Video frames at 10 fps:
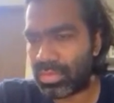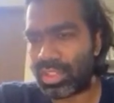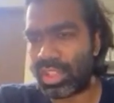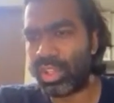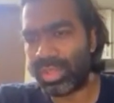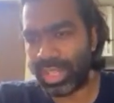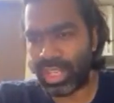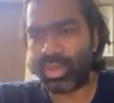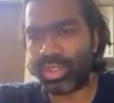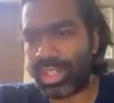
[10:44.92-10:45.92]
So, do you think
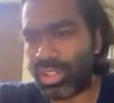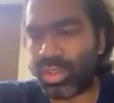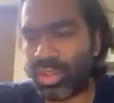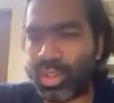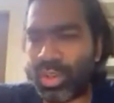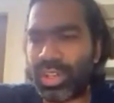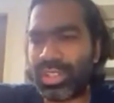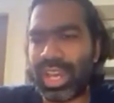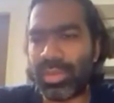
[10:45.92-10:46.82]
in Cushing's syndrome you're going to see